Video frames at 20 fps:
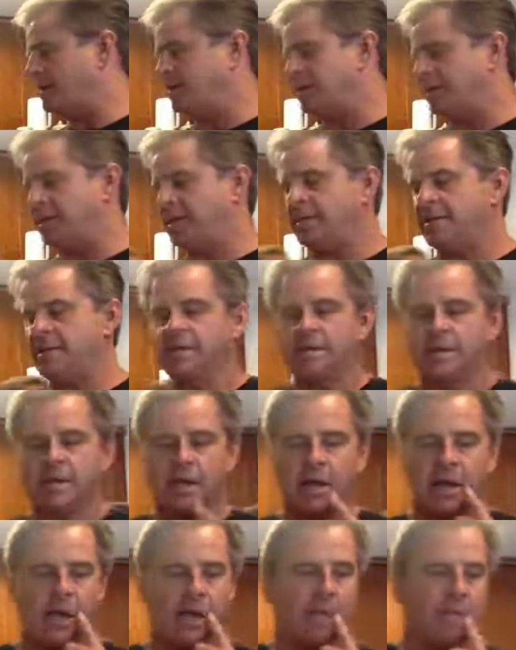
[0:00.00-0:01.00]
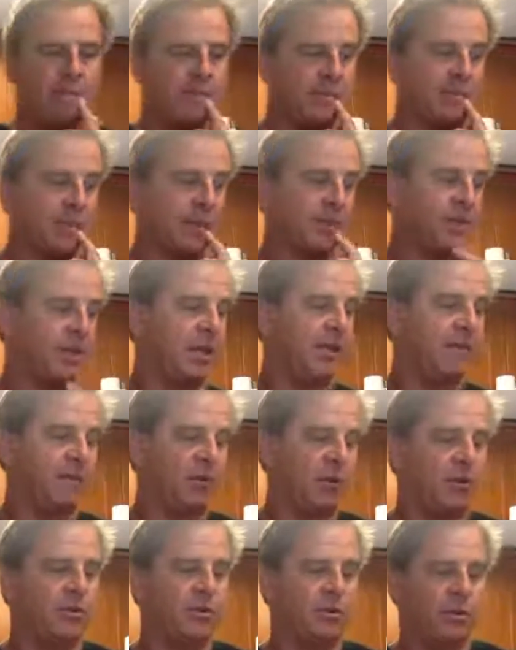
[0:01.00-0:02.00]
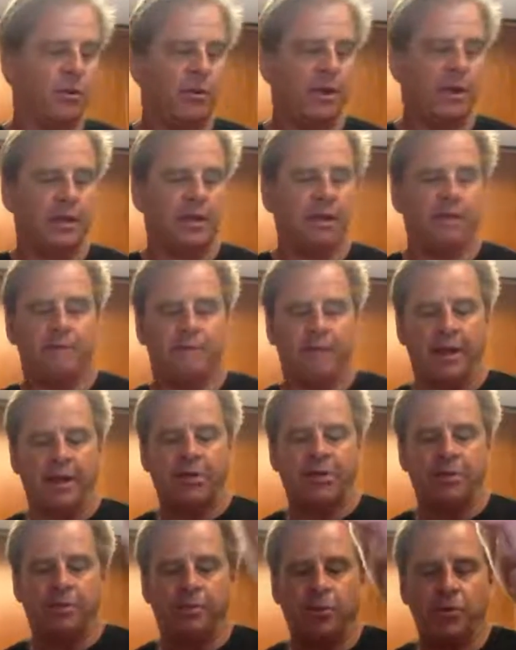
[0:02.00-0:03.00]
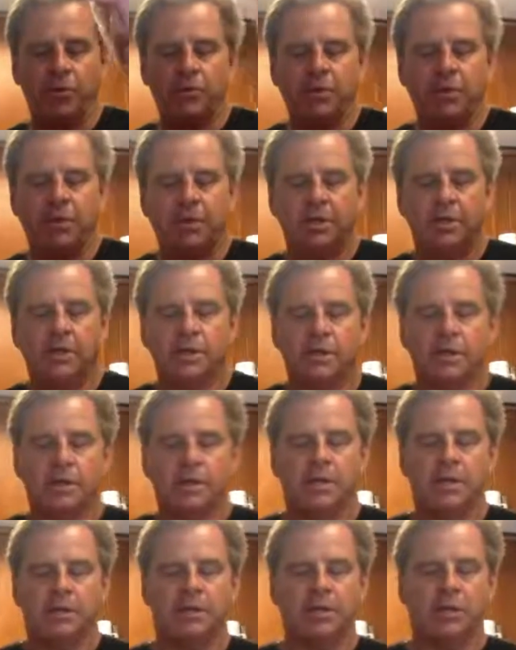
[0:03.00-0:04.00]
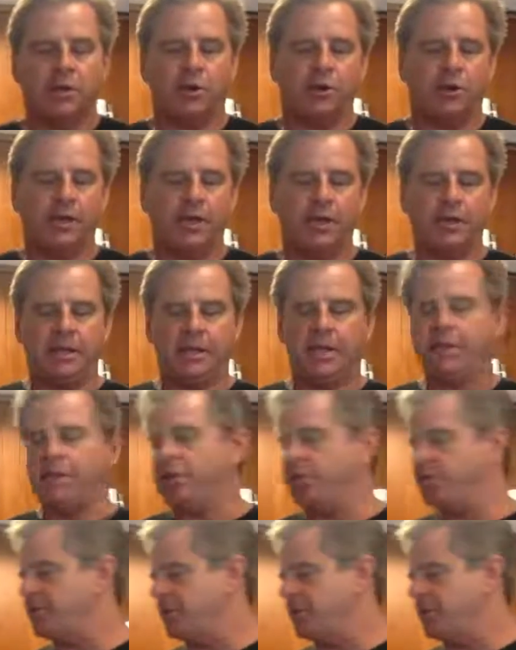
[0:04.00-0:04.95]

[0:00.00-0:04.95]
in, especially if you're doing vegetables. So it usually